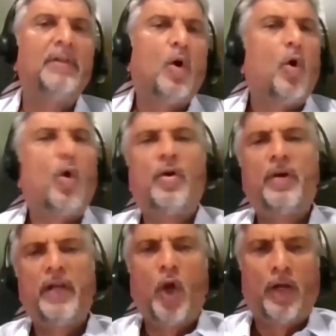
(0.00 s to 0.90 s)
Or,
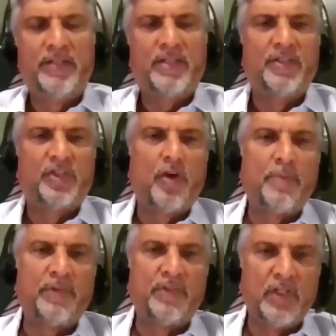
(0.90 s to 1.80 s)
it's a
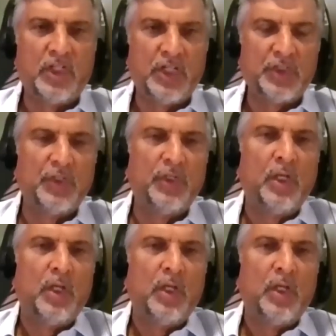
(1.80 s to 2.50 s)
representation